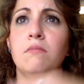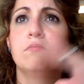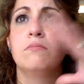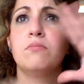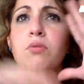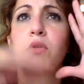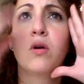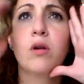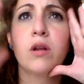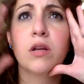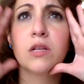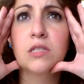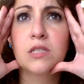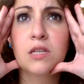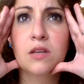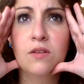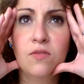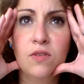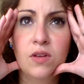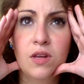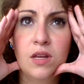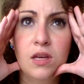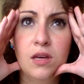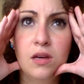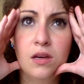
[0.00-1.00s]

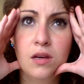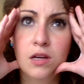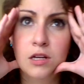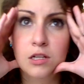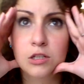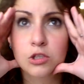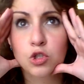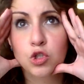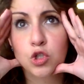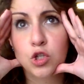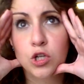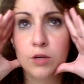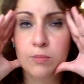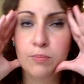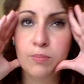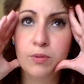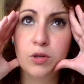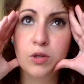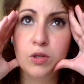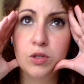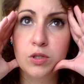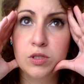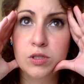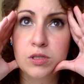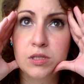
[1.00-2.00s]
productivity
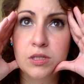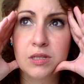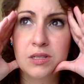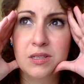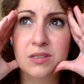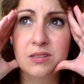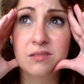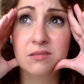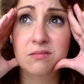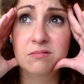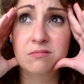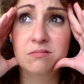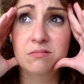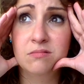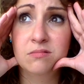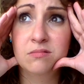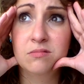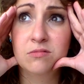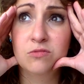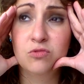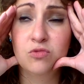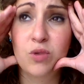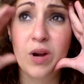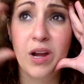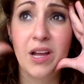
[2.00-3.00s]
triples in
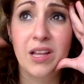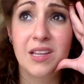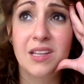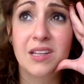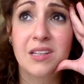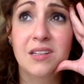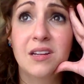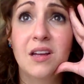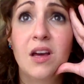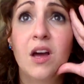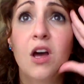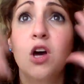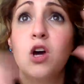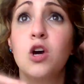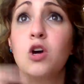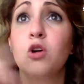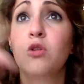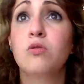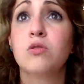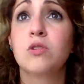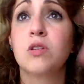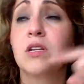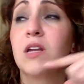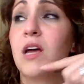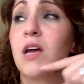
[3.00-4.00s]
Raylan,
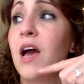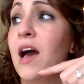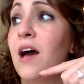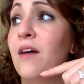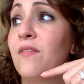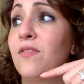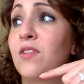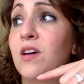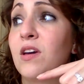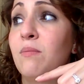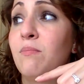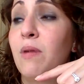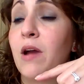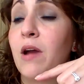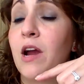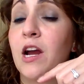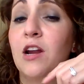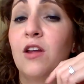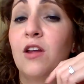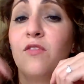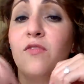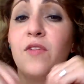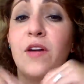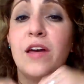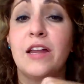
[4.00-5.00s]
who's going to have a
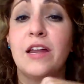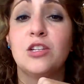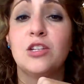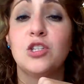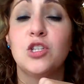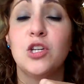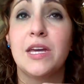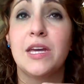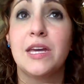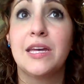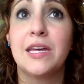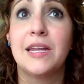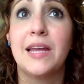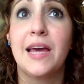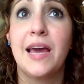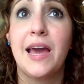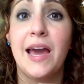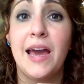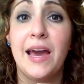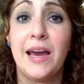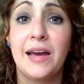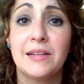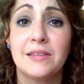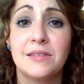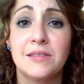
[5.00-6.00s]
comparative advantage in
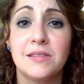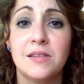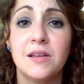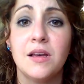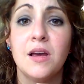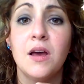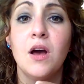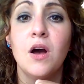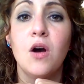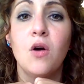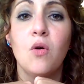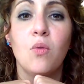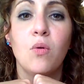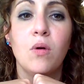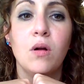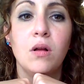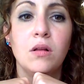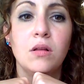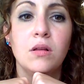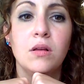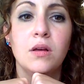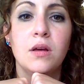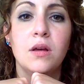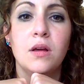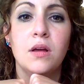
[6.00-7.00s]
hats?
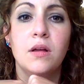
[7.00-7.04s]
Well,